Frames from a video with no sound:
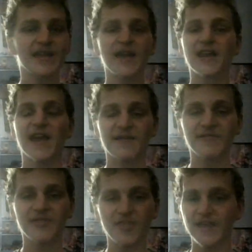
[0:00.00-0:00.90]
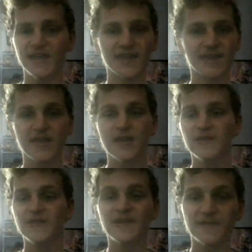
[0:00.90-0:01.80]
and having like
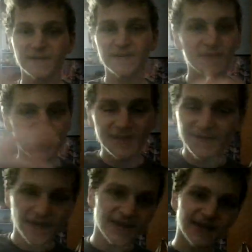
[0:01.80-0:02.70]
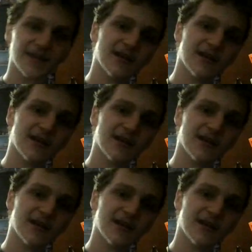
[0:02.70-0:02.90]
these like